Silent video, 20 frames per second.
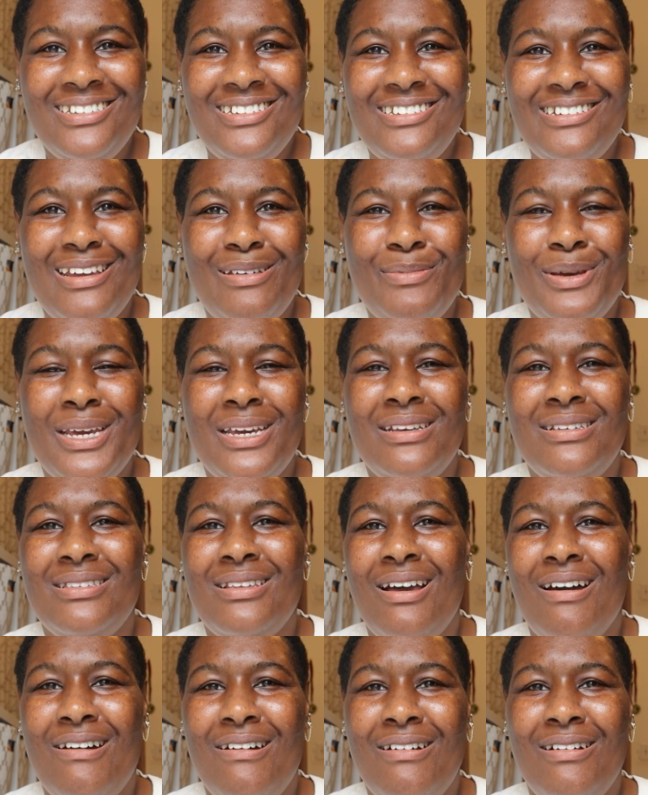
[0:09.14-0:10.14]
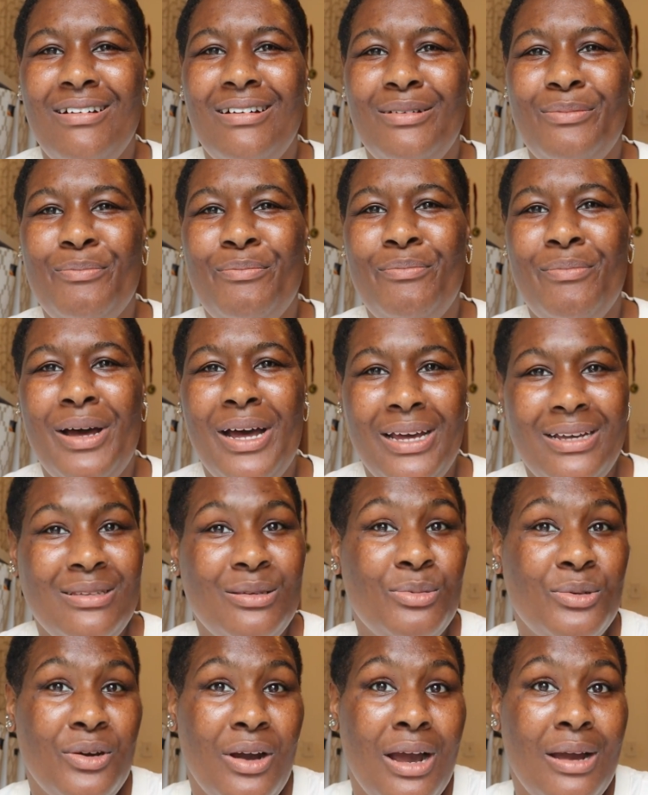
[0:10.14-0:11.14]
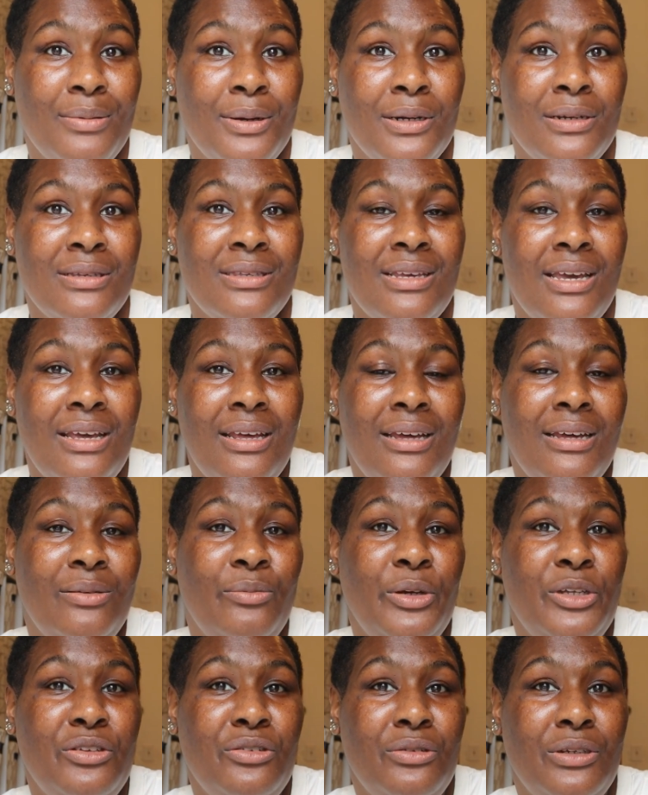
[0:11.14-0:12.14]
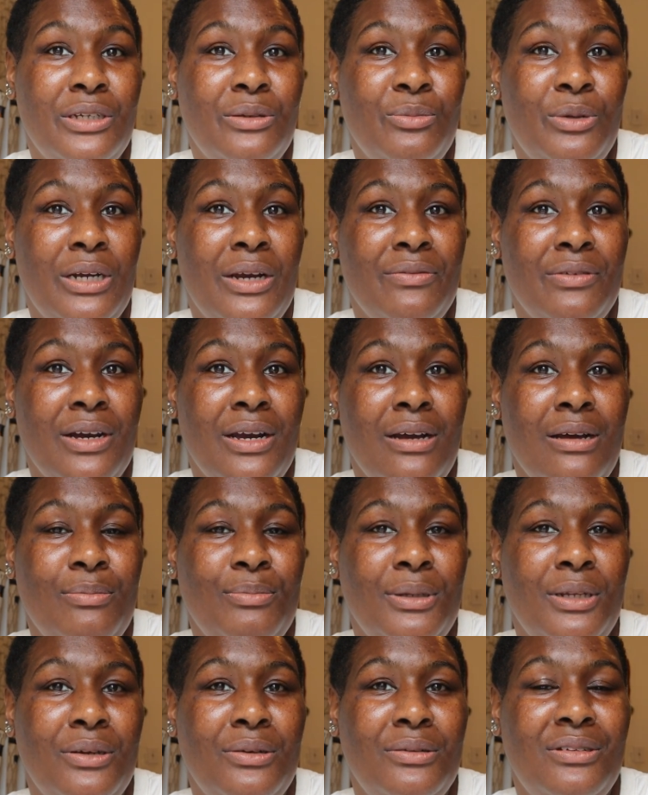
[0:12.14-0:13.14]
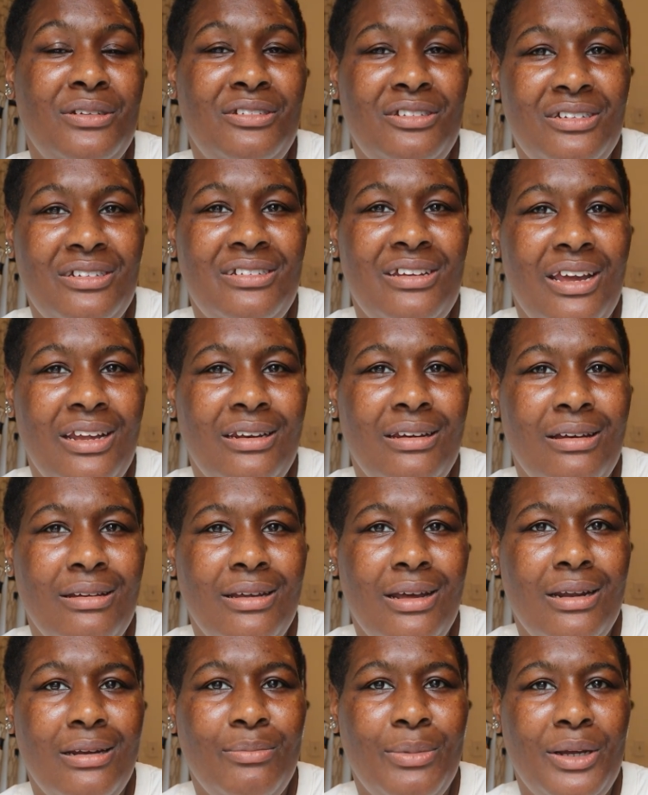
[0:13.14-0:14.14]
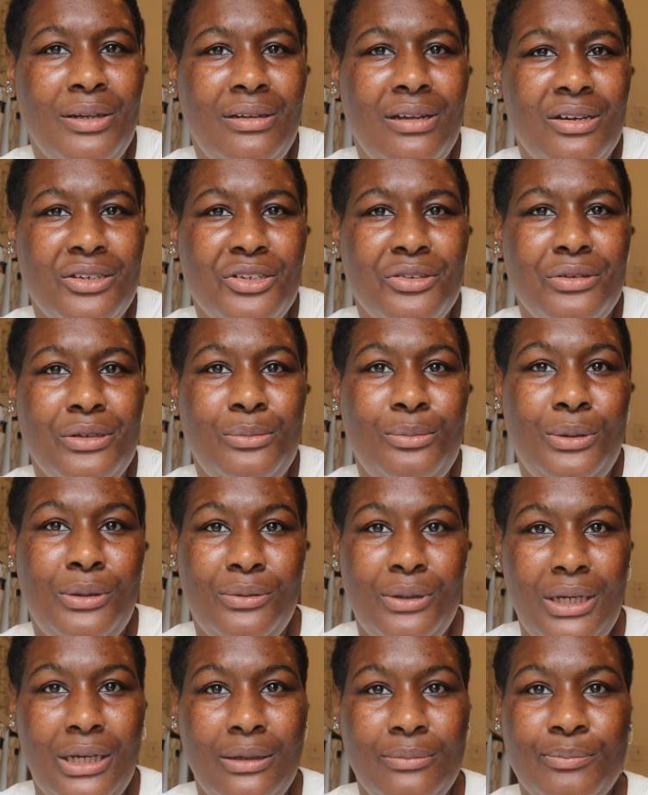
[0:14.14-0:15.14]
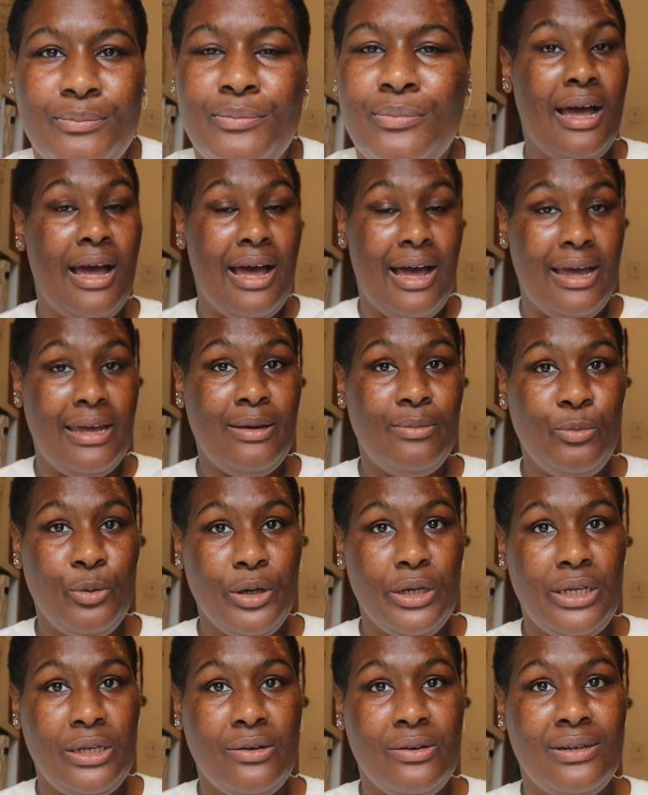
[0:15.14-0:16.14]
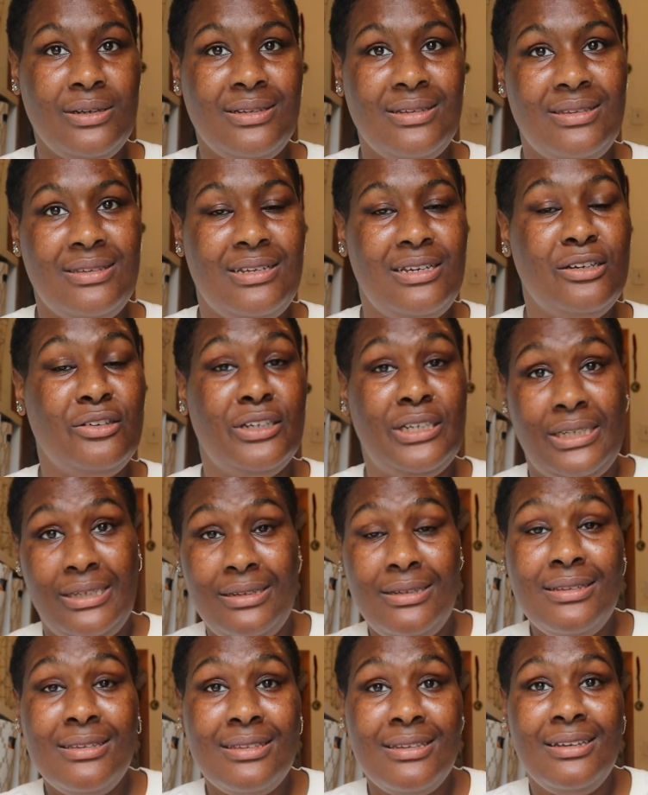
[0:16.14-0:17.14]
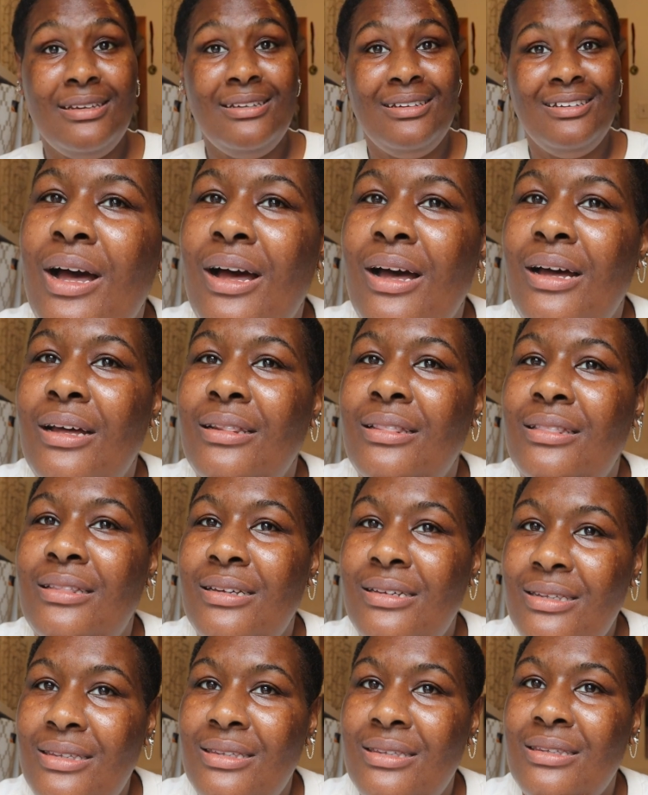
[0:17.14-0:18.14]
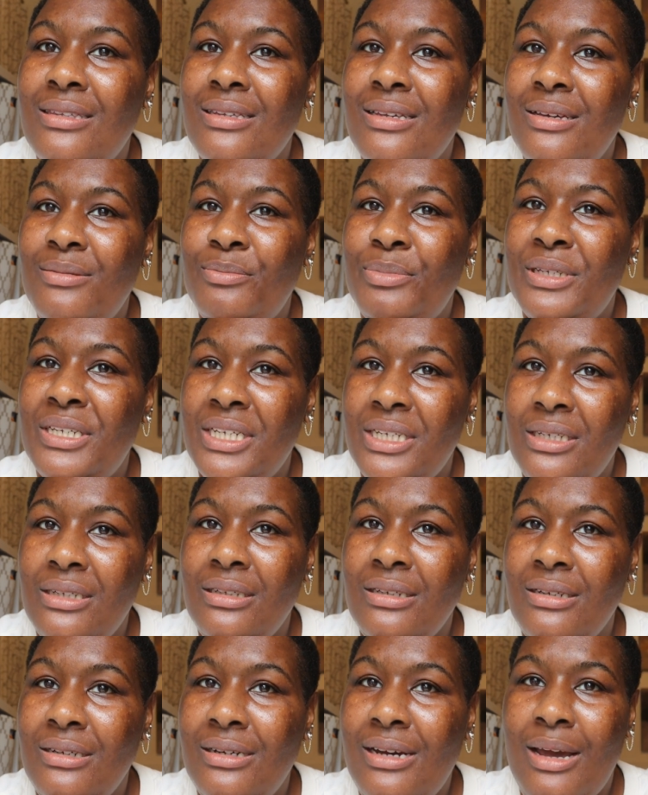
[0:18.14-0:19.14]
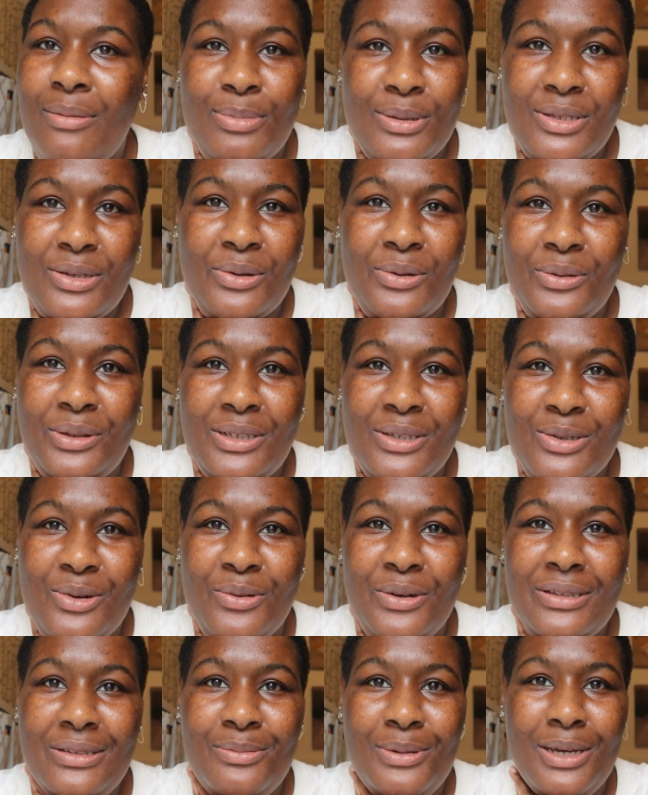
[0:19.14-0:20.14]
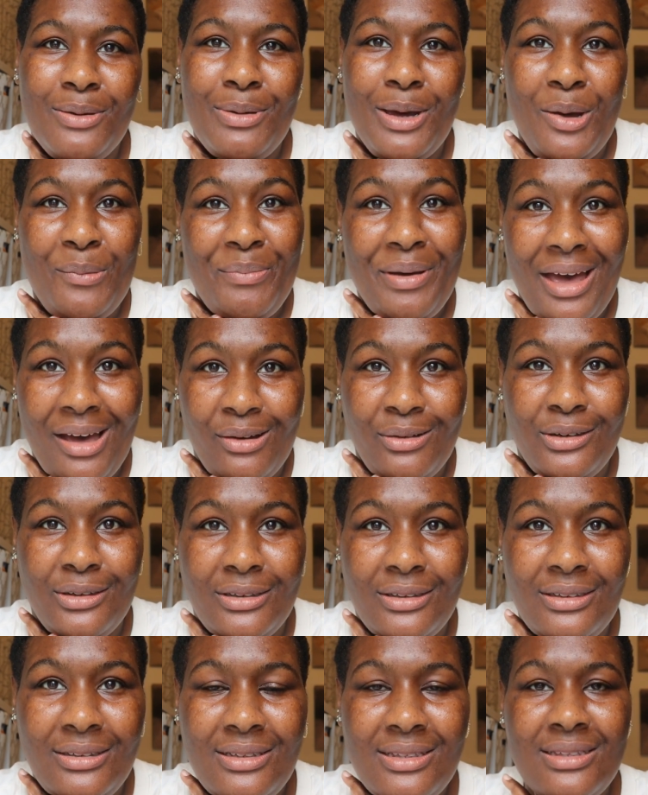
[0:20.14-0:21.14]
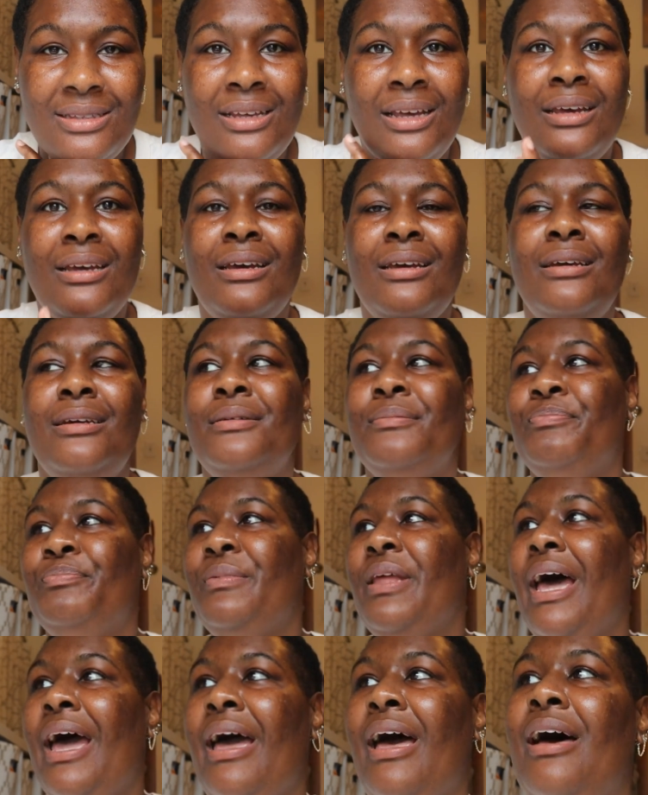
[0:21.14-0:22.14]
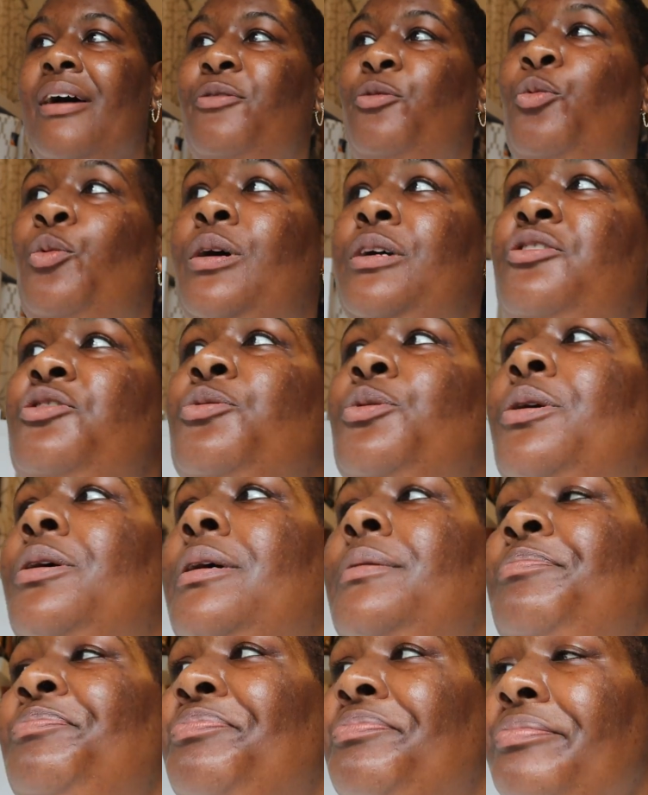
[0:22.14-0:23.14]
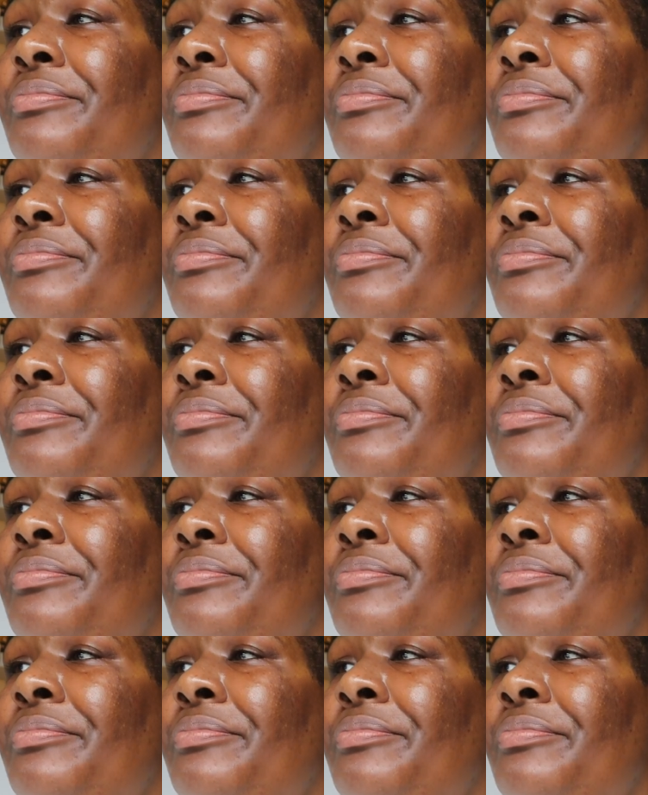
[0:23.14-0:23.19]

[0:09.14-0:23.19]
J-Bays are my subscribers, and we tune in whenever I upload to chit-chat and all that about luxury beauty. I am working on a series. This particular episode is going to be about powders. I have one drawer